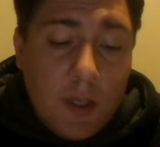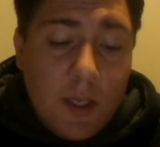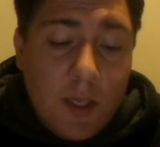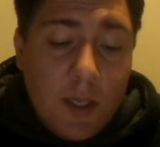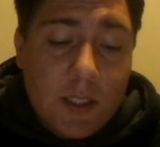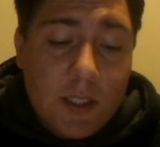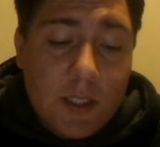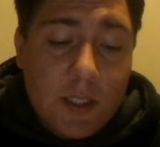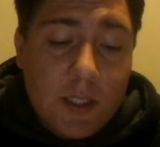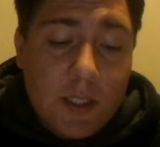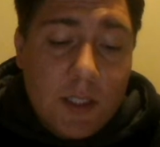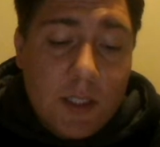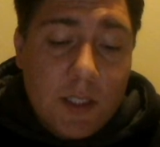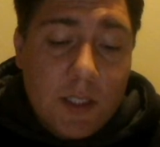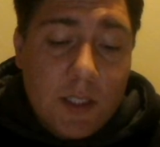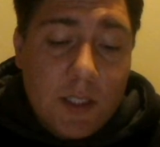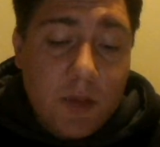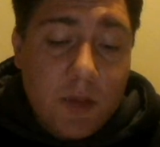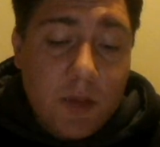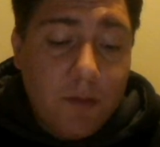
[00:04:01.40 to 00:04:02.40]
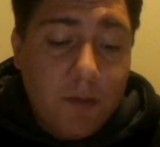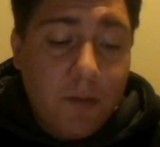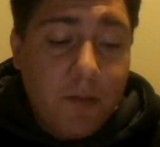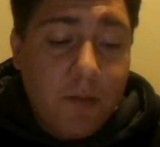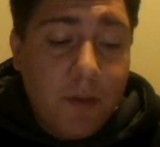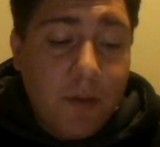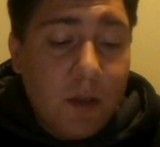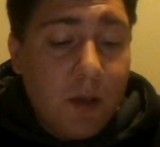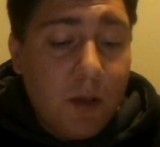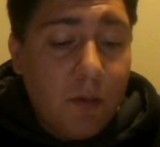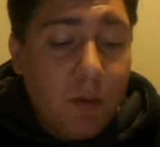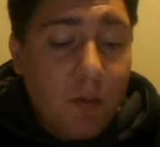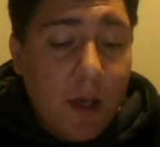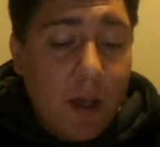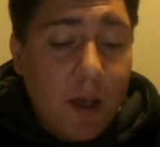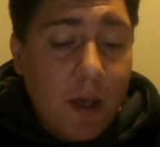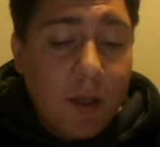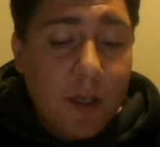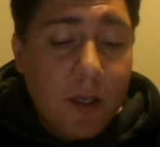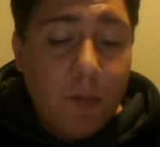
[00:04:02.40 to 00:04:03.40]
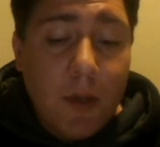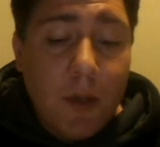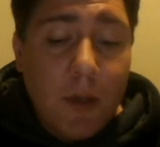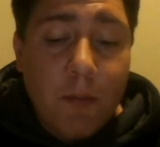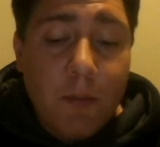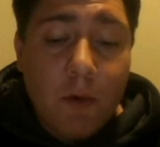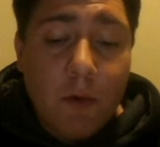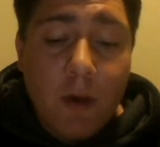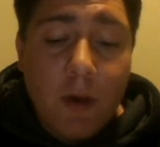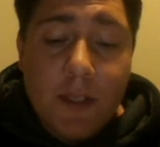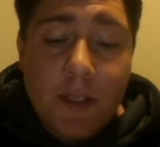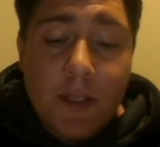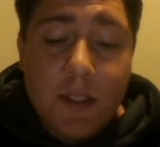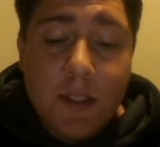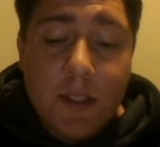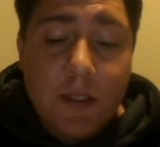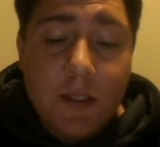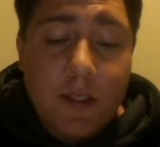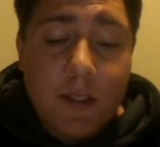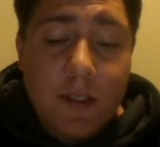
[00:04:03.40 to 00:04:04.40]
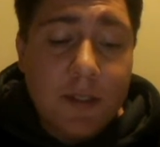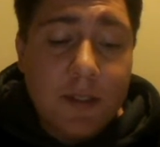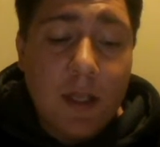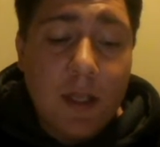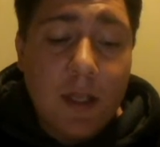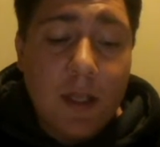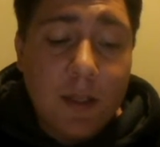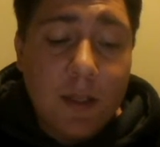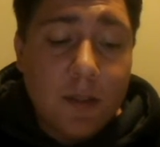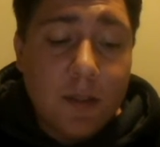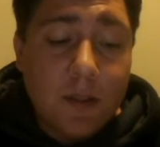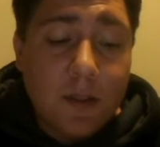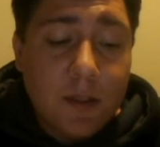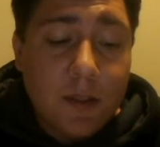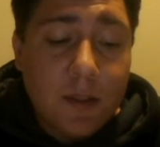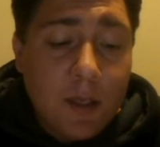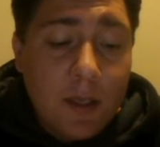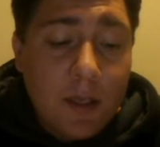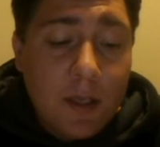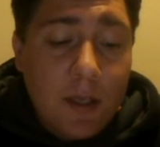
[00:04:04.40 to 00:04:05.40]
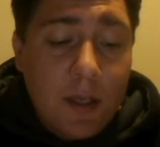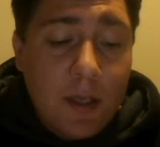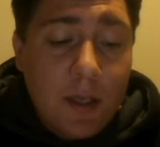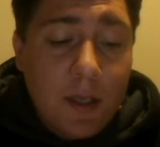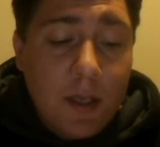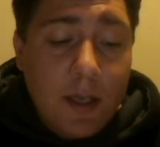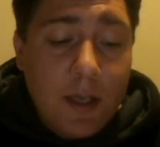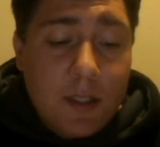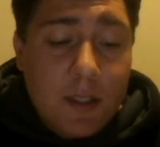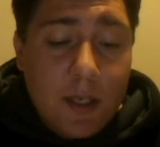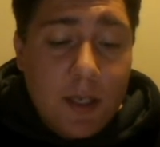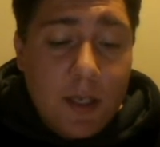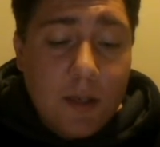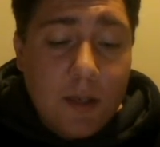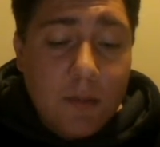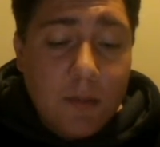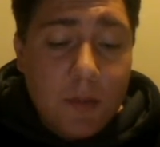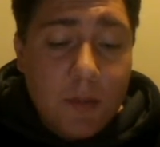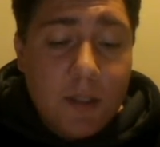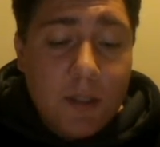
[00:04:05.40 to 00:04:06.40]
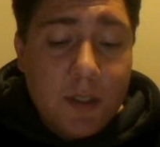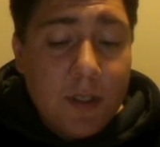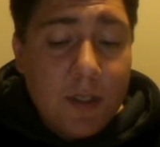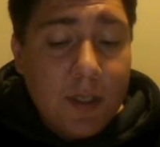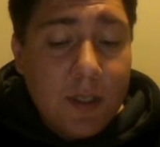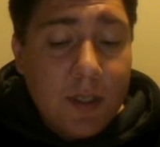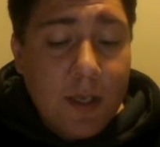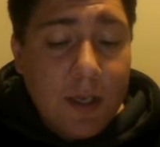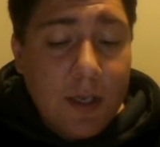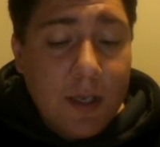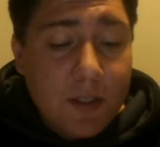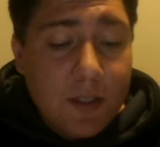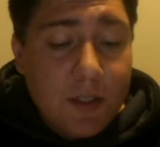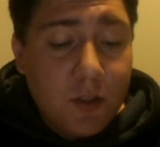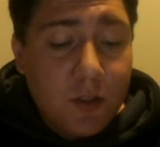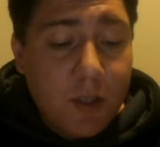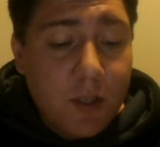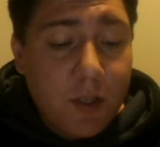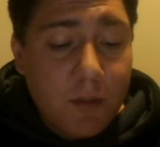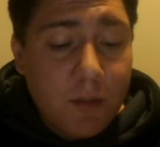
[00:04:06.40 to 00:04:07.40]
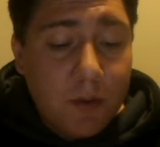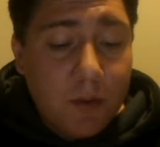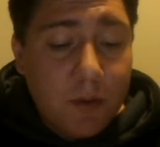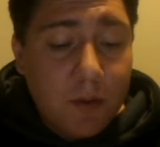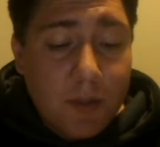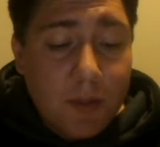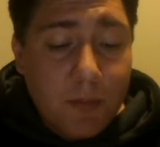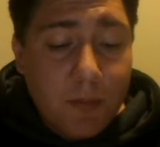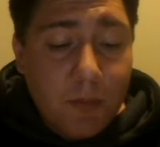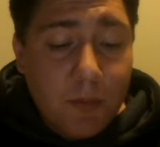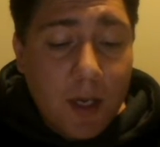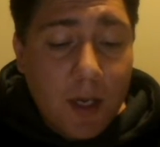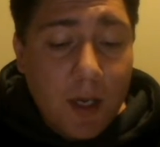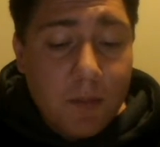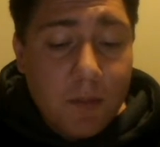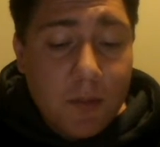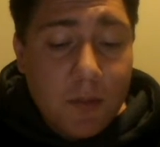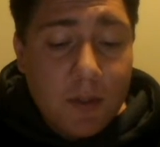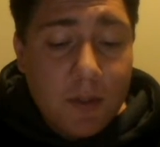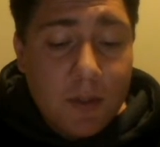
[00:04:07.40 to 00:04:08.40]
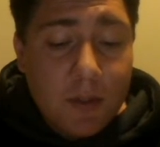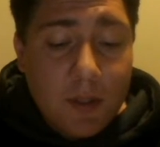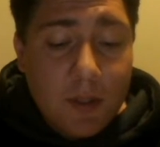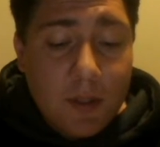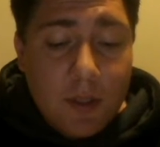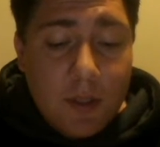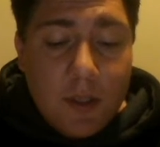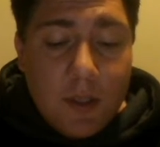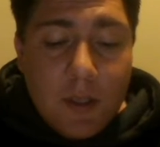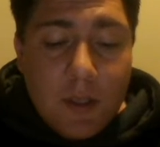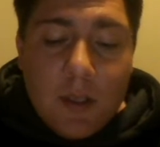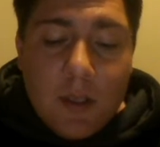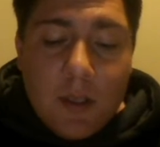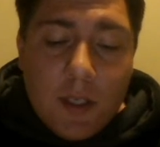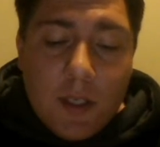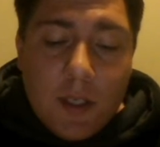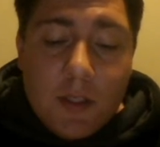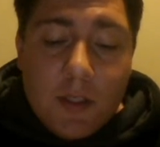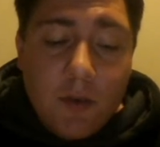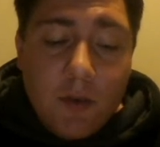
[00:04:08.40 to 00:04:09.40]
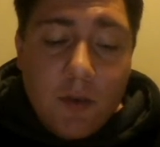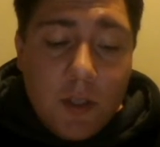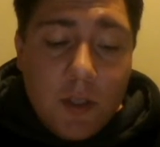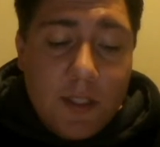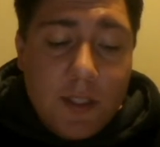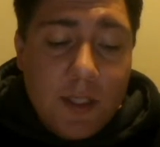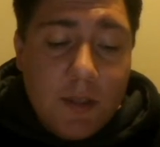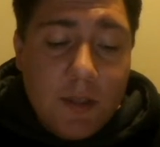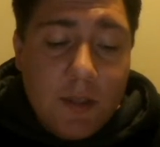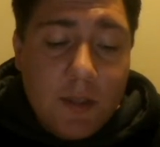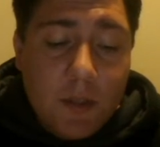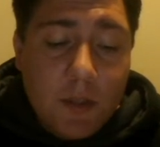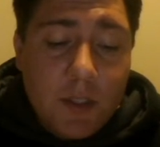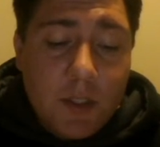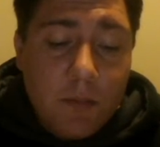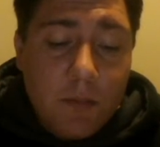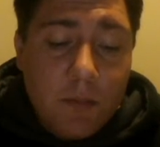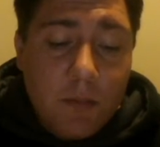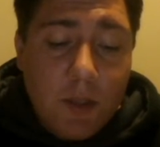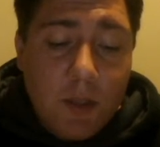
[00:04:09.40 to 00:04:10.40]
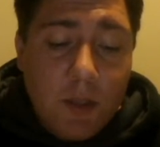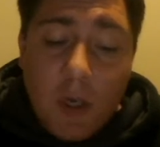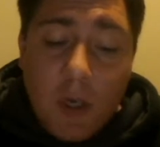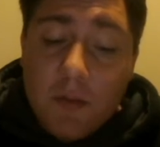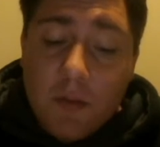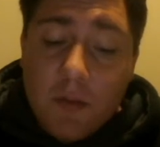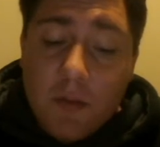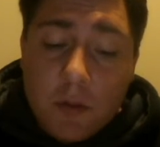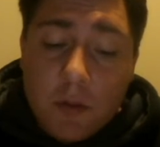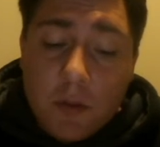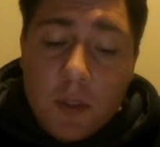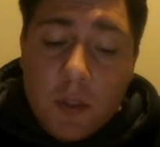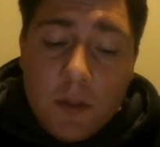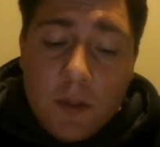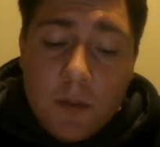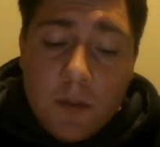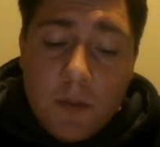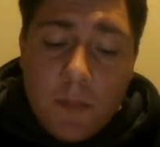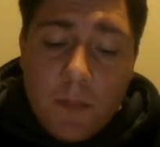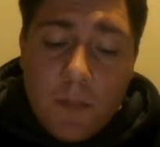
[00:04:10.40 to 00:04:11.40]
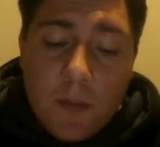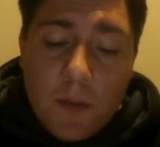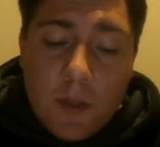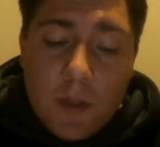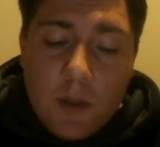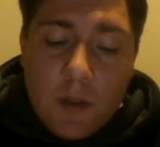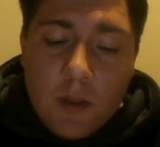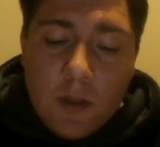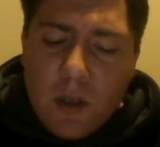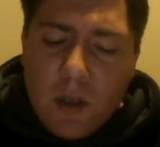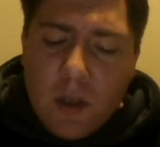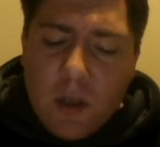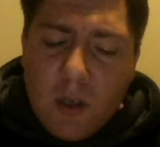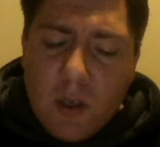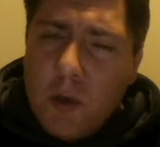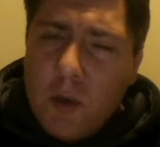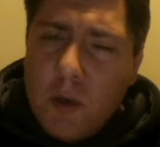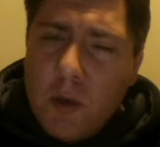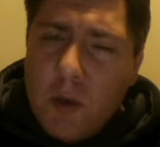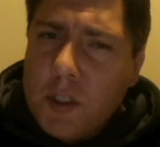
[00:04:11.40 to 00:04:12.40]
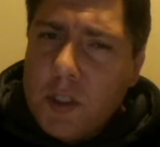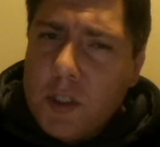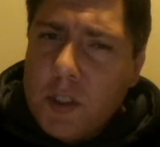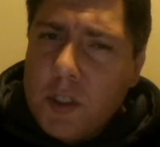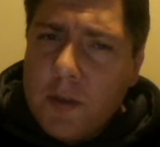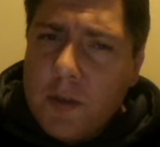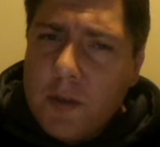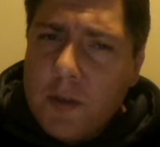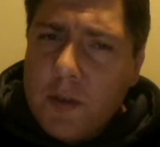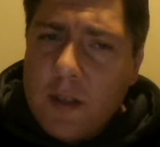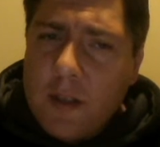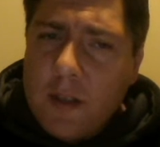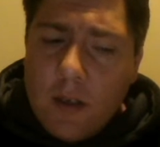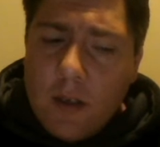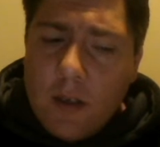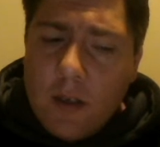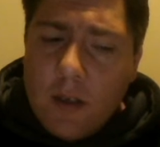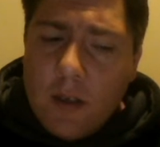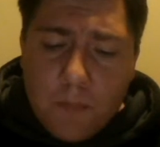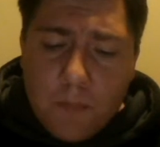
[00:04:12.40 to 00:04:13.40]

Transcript: has been doing fairly well in memorizing his lines. At times, he has trouble with props. His voice seems to be muffled, low monotone, I think.